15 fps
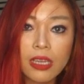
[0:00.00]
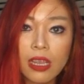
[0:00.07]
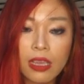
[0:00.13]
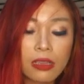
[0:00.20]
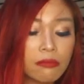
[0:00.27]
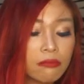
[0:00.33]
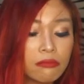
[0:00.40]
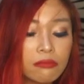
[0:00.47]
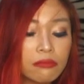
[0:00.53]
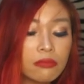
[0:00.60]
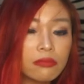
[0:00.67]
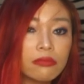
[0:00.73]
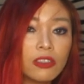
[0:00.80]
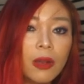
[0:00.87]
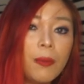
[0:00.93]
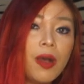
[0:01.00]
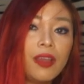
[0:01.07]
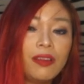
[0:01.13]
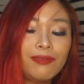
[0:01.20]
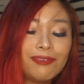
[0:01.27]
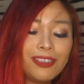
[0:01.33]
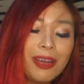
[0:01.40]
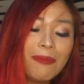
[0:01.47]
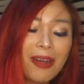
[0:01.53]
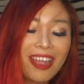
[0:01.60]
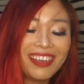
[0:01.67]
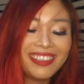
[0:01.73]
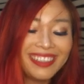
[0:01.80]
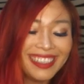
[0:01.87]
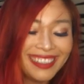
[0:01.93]
Like, come on, come
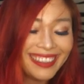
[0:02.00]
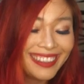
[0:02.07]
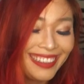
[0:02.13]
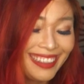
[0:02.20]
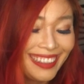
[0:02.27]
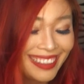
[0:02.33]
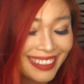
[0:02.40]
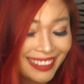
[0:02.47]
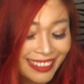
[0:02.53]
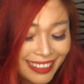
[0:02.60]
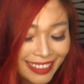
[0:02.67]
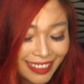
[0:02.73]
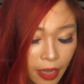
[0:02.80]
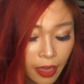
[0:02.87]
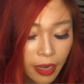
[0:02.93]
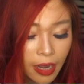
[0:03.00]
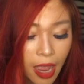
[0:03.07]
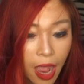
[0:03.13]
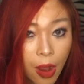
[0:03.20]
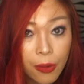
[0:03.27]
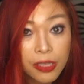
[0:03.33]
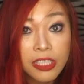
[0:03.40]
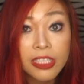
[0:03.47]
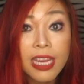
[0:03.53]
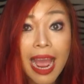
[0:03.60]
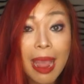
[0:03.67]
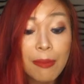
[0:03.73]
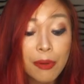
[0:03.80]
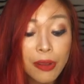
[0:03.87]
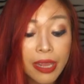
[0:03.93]
on. And now it's
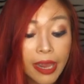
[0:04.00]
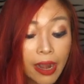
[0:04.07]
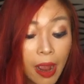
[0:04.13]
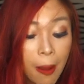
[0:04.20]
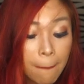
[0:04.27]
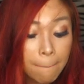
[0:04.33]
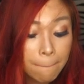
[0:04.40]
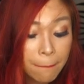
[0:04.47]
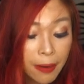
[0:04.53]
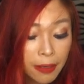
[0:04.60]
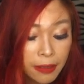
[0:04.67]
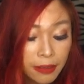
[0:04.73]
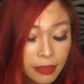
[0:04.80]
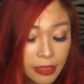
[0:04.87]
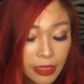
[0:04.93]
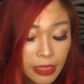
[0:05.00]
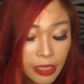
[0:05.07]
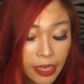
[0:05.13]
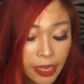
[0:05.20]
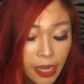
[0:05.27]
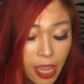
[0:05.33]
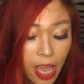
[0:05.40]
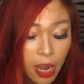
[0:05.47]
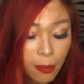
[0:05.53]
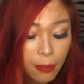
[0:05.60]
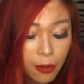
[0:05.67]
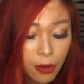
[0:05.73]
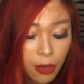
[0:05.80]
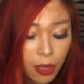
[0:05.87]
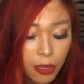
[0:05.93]
time to get up. Get
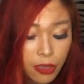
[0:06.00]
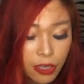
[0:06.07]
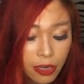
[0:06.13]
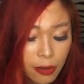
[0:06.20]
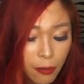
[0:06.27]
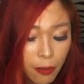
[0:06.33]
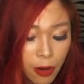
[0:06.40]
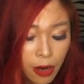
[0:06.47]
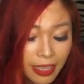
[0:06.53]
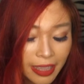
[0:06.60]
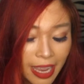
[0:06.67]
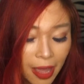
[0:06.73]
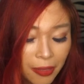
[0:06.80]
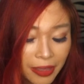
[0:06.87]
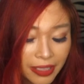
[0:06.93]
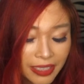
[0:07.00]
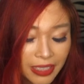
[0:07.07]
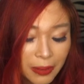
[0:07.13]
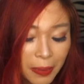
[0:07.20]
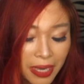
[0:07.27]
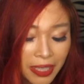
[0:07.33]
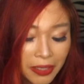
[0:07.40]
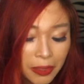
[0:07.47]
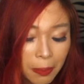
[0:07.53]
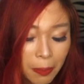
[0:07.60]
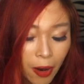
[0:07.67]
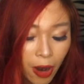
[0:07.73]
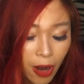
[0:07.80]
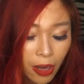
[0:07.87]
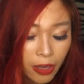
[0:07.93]
up, girl, you need to work. Now this is my little
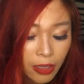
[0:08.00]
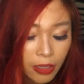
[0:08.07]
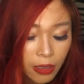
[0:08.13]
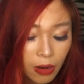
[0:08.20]
park.